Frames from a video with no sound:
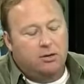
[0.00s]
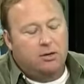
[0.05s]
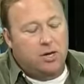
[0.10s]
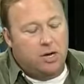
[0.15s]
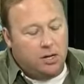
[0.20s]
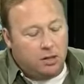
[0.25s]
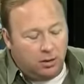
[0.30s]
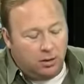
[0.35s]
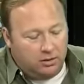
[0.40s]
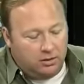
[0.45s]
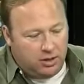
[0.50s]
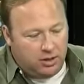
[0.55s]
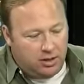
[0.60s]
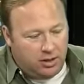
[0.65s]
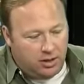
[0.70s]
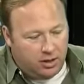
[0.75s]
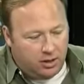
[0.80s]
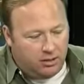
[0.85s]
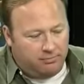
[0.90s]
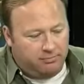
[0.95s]
kneel to
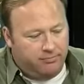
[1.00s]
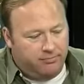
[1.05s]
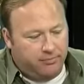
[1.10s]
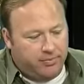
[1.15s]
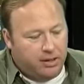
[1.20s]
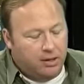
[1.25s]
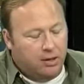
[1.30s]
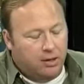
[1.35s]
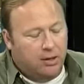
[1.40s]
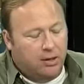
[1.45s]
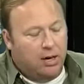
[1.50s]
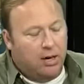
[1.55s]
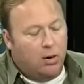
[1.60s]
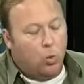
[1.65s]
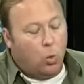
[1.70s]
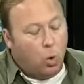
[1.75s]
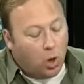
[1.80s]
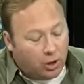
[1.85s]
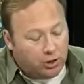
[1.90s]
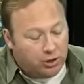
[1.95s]
him,
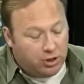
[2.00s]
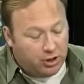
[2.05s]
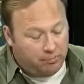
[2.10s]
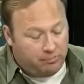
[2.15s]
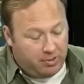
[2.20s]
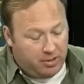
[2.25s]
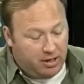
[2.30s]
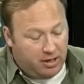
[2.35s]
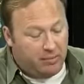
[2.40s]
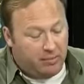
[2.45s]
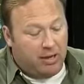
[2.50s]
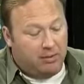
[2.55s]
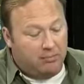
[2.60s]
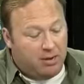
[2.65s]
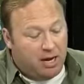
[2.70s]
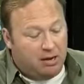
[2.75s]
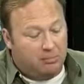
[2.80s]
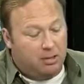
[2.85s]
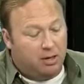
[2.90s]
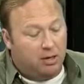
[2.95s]
worship him,
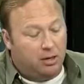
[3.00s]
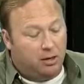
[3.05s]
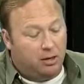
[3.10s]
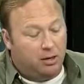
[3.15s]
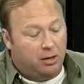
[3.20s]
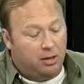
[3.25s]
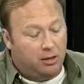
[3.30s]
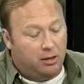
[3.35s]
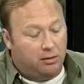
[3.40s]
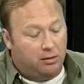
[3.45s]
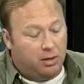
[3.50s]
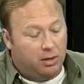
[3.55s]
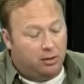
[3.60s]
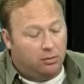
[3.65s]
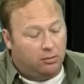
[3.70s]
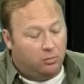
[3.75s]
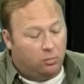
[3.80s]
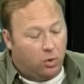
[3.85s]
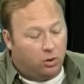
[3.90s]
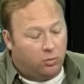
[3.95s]
and maybe
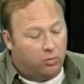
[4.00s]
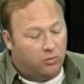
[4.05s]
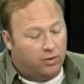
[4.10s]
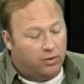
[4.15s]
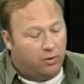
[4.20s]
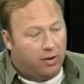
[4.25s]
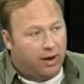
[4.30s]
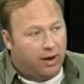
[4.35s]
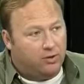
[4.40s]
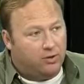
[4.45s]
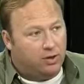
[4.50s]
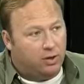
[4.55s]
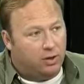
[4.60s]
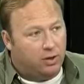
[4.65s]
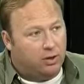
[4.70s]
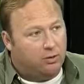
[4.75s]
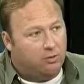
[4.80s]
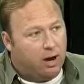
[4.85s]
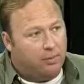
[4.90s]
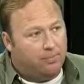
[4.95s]
he'll work with the grand
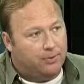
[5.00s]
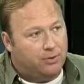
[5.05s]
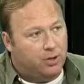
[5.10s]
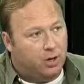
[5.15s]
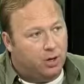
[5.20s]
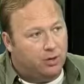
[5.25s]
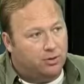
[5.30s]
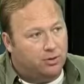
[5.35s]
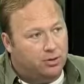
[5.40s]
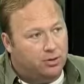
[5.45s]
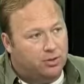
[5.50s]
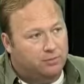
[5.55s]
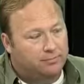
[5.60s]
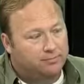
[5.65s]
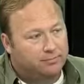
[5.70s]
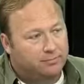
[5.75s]
jury to drop the charges.